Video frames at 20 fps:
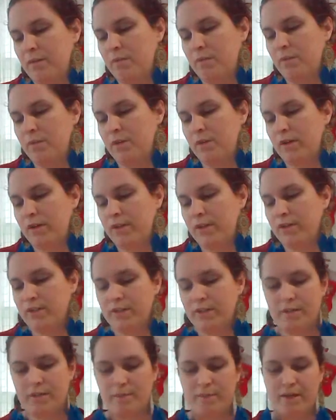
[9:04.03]
more in
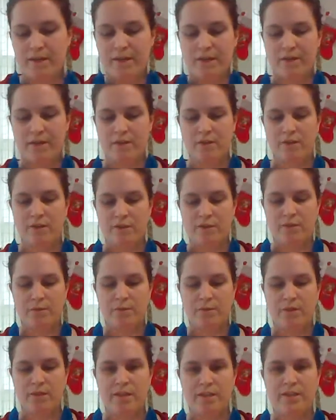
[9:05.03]
just a minute and go into
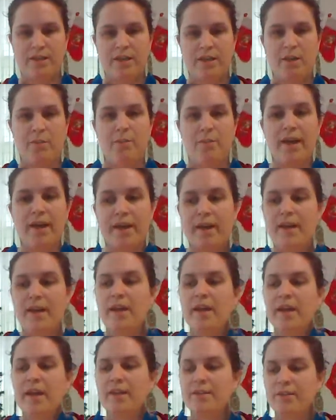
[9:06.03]
more detail.
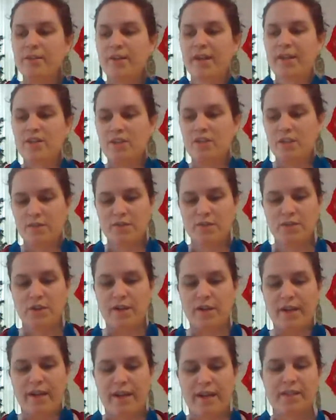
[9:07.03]
So an adjective is
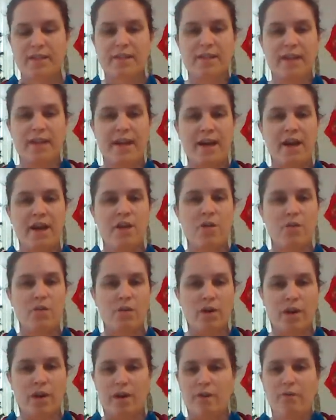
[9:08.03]
going to ask how,
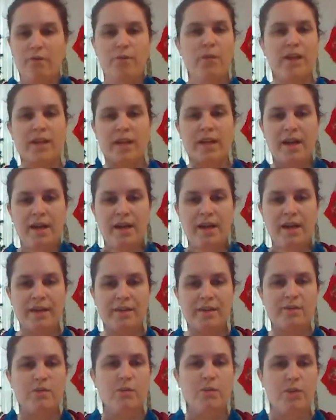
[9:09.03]
or what
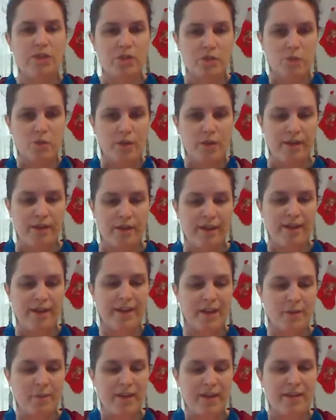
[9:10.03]
kind, which one, how
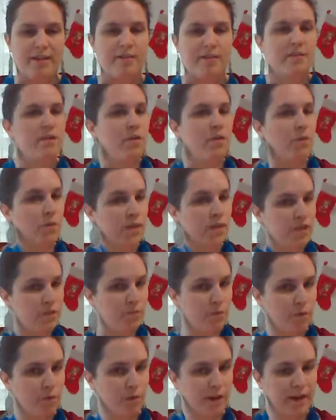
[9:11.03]
many. So which
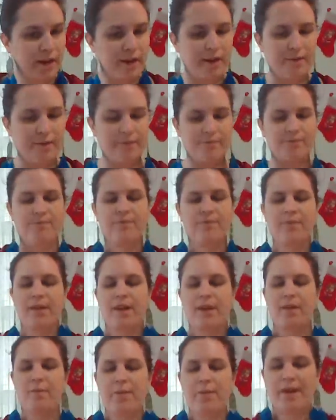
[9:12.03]
boy?
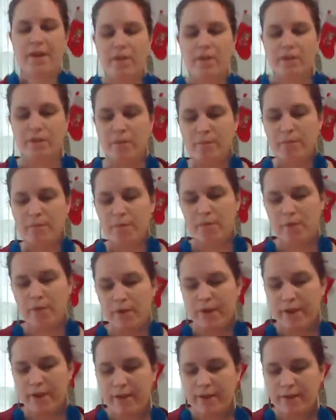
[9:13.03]
How about the
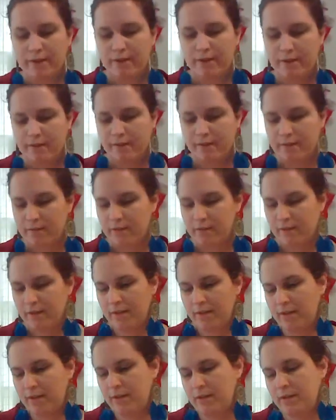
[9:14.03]
boy
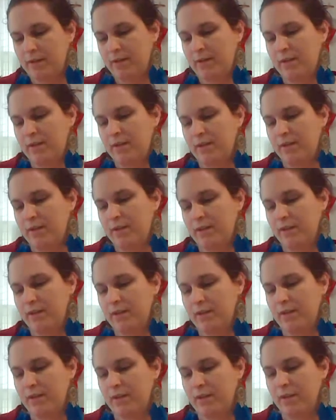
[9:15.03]

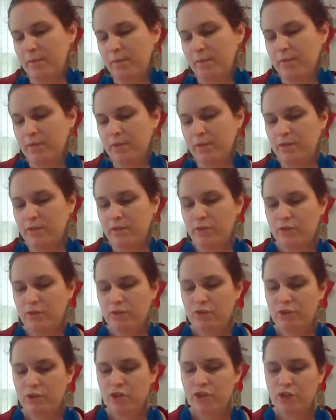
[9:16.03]
in the blue
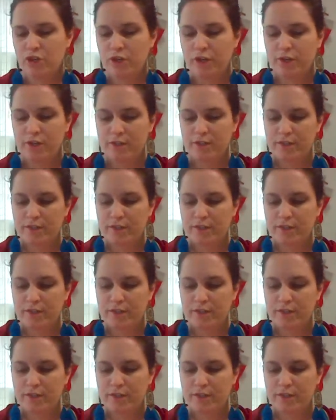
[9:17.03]
shirt?